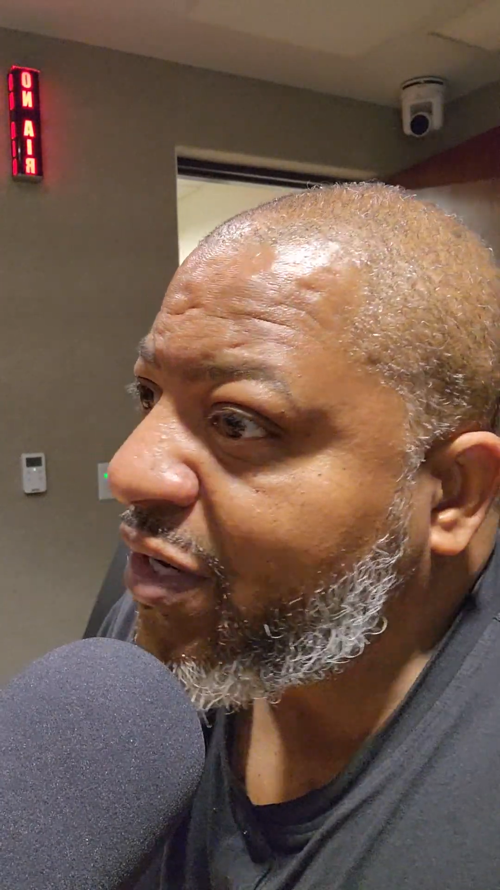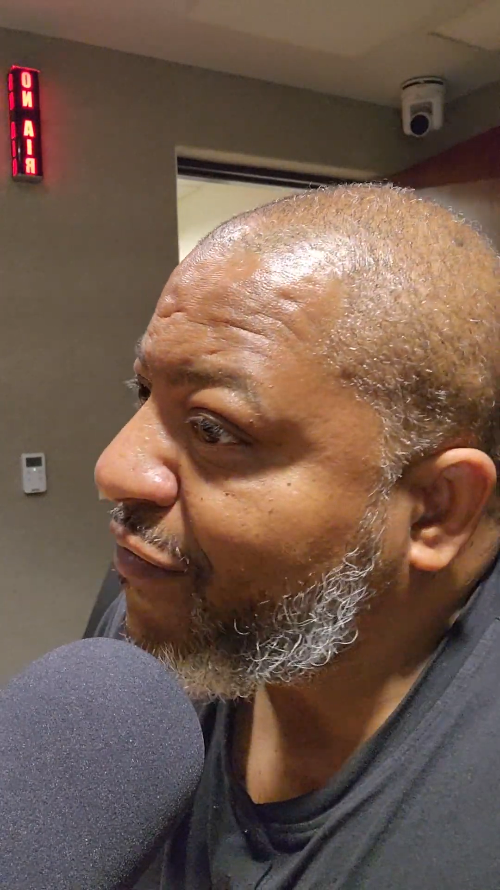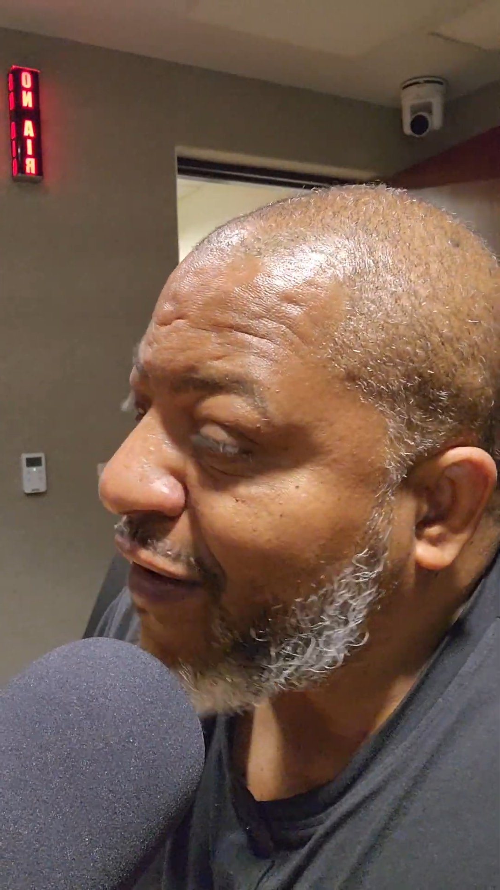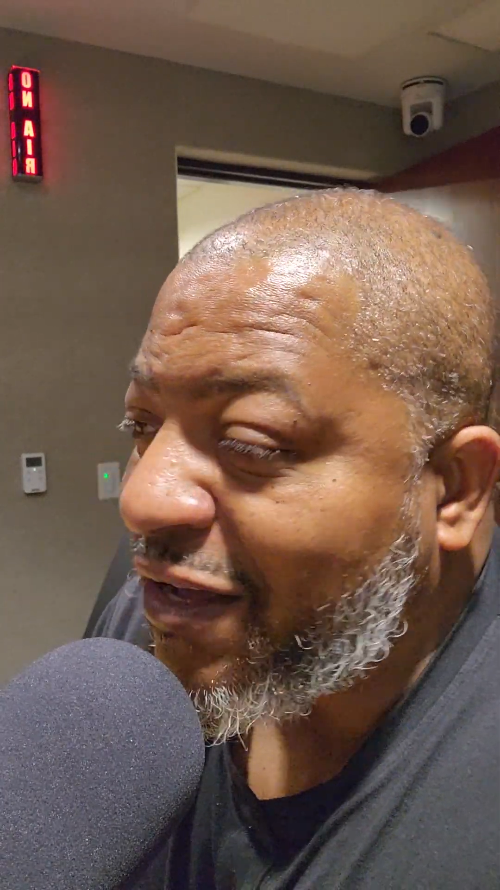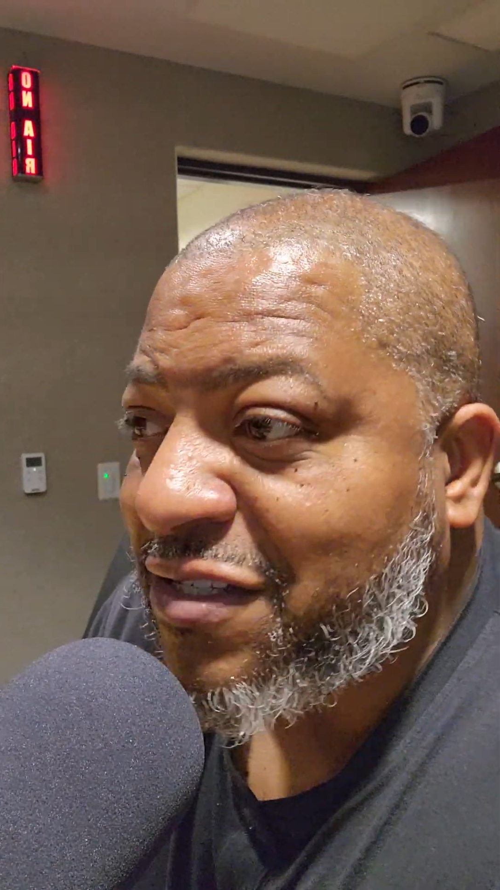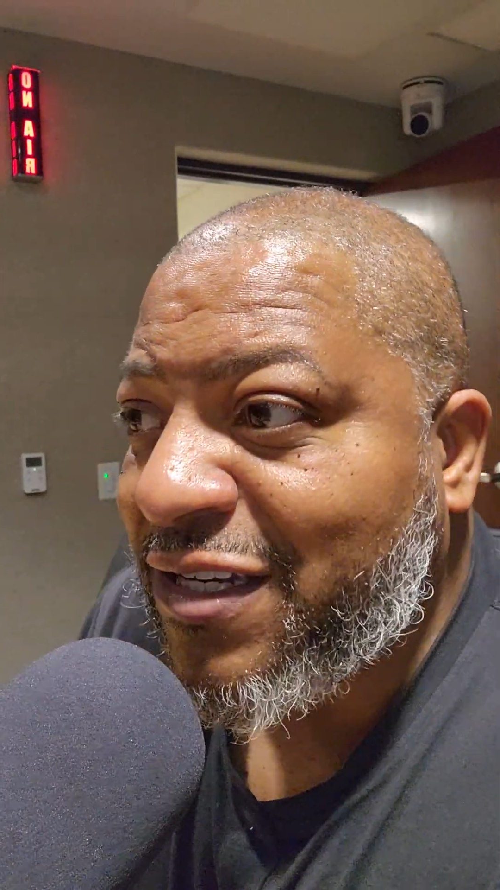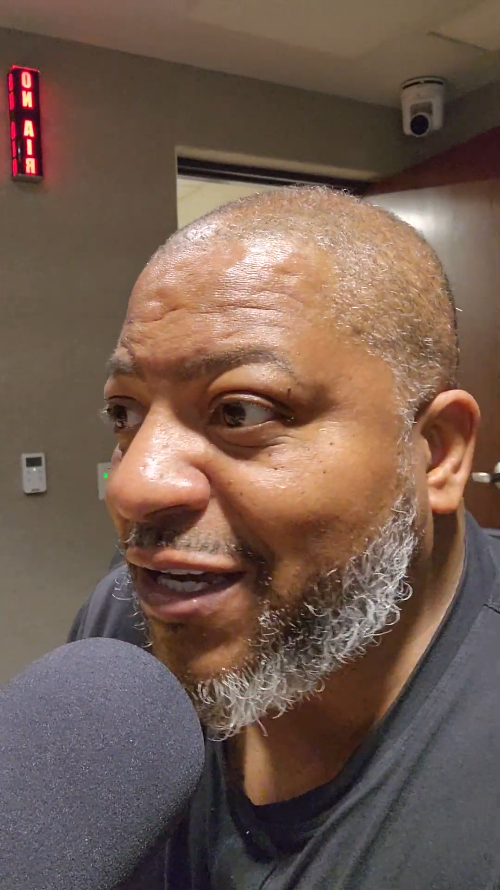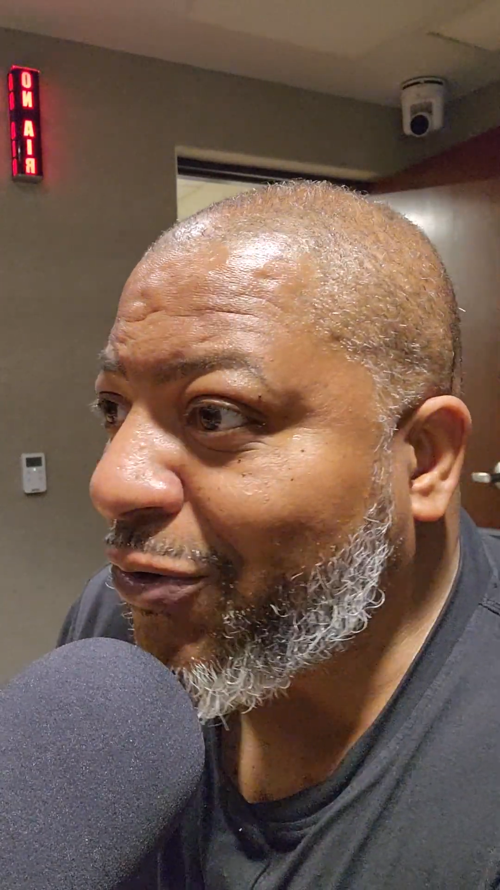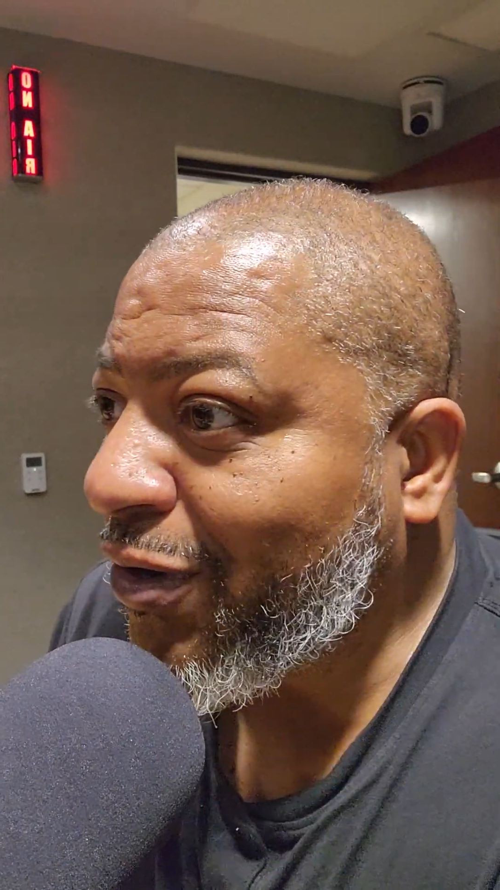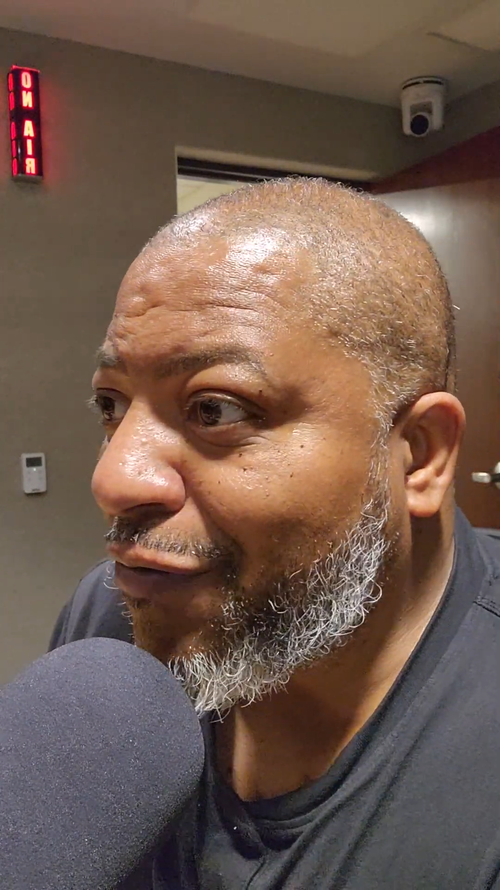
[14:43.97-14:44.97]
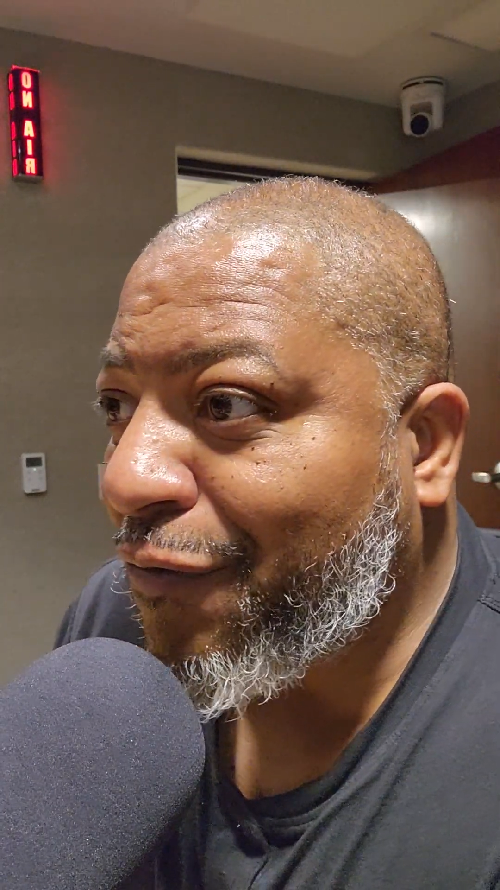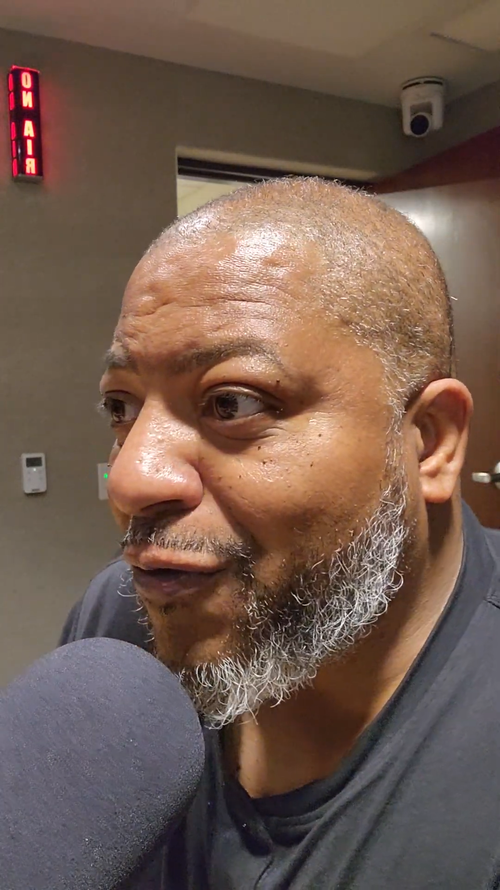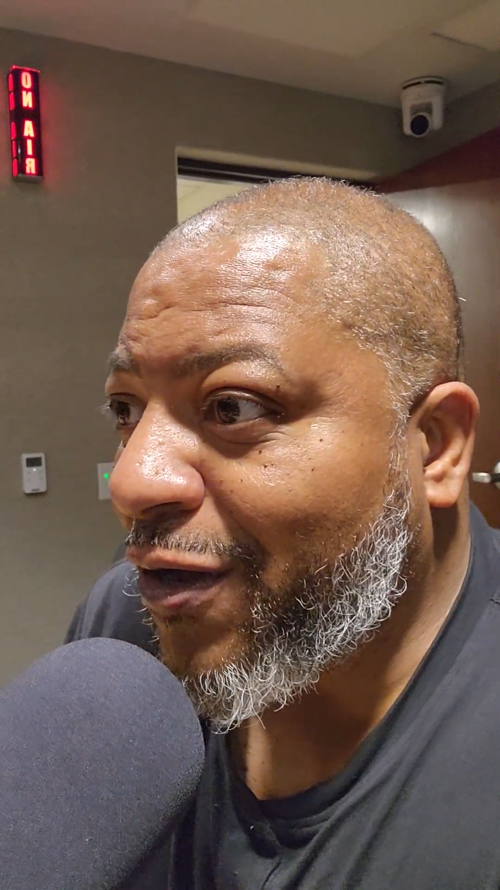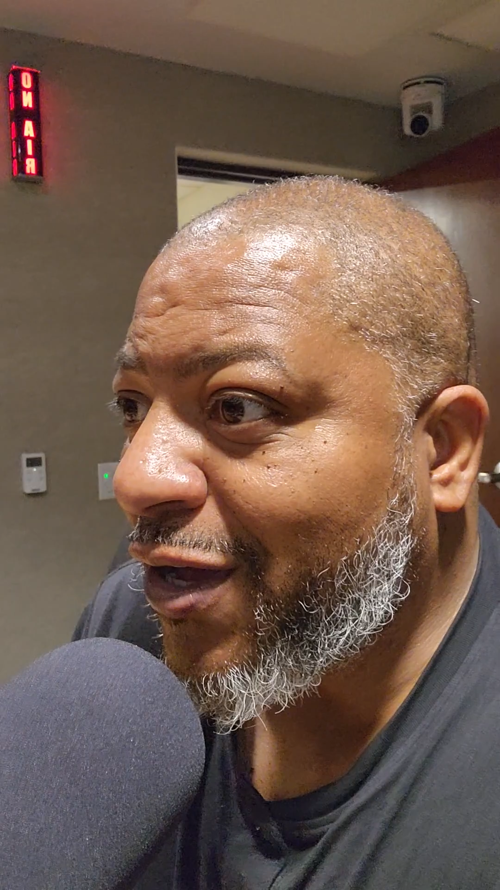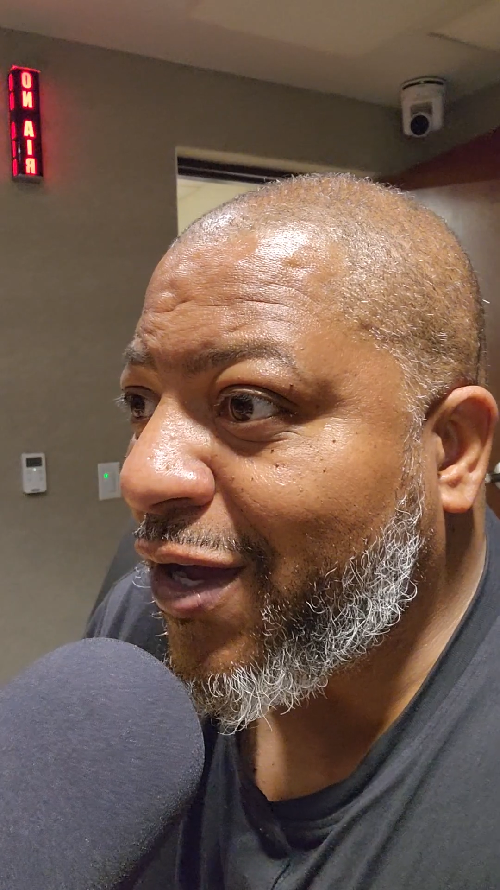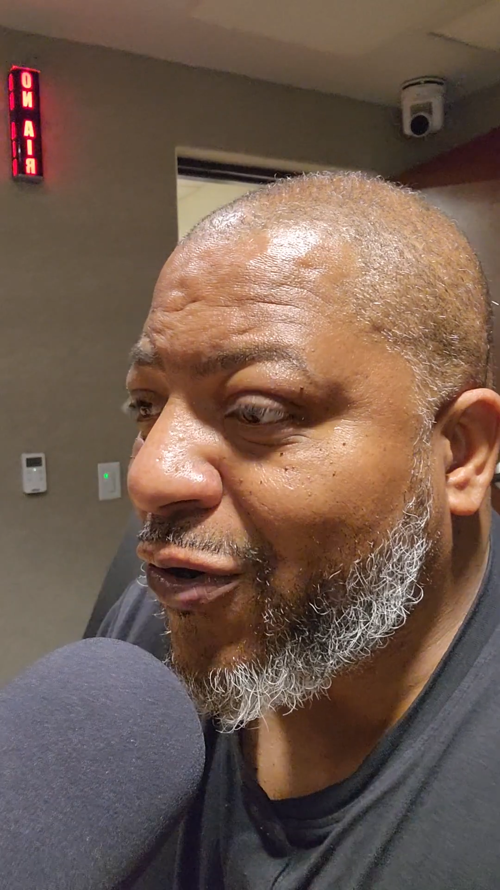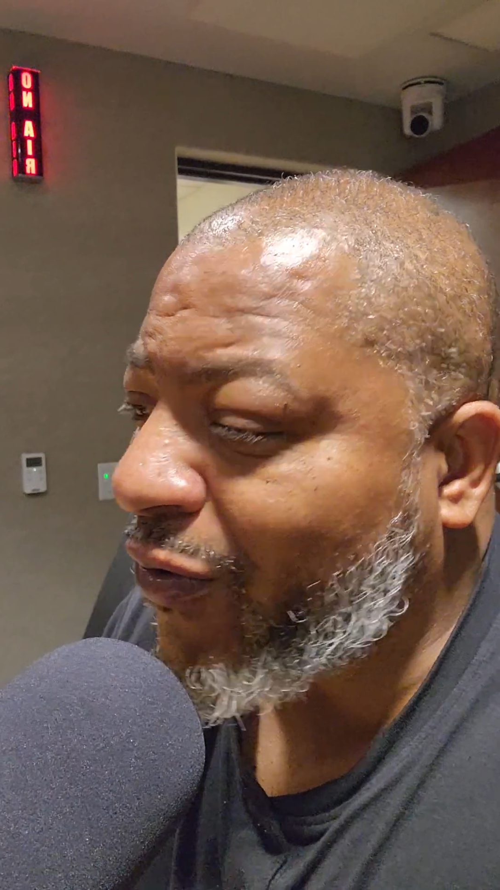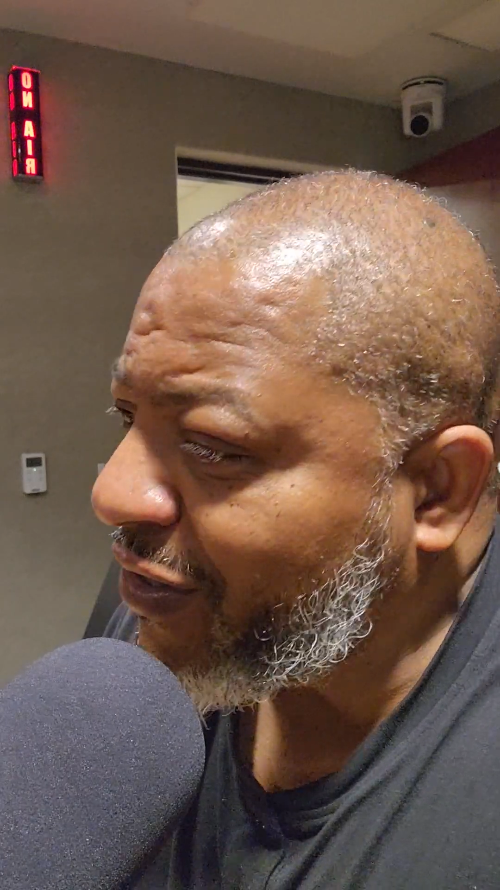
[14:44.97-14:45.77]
with that Vaseline on their forehead on